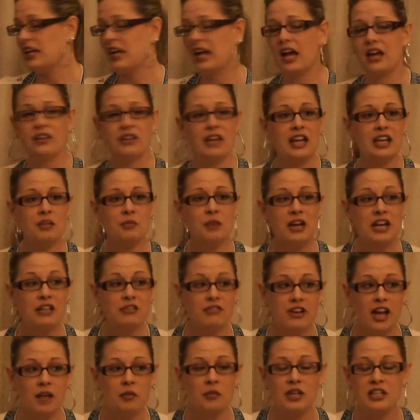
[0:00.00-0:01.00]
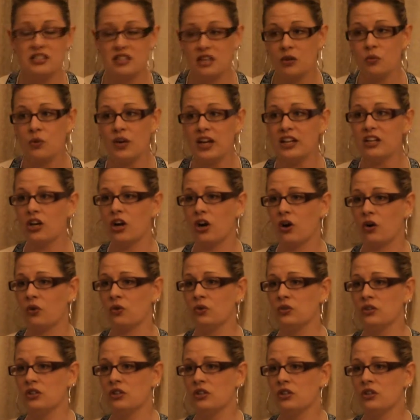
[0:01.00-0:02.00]
And like many families that we
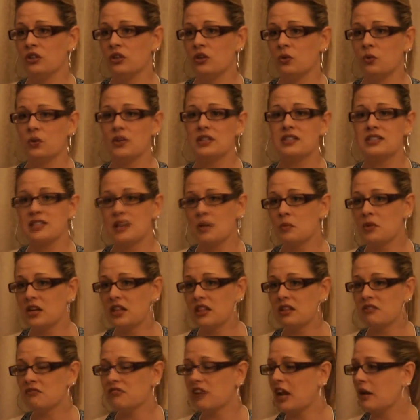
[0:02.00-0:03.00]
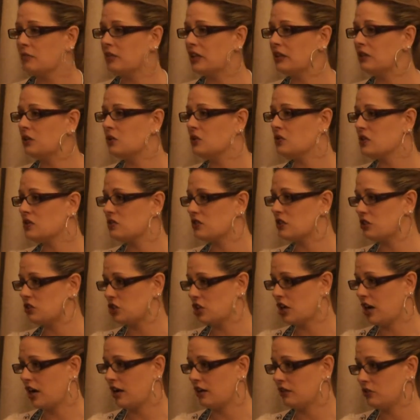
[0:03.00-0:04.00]
know, when someone in the family loses, the
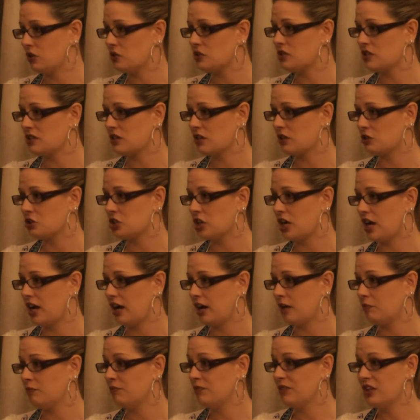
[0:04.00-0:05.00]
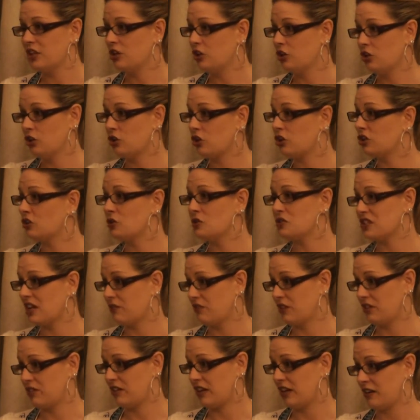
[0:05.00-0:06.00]
job, loses their job, you can lose
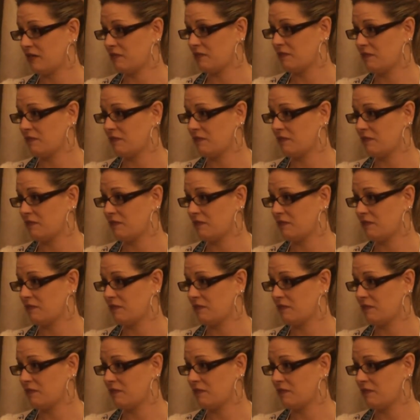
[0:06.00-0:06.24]
everything.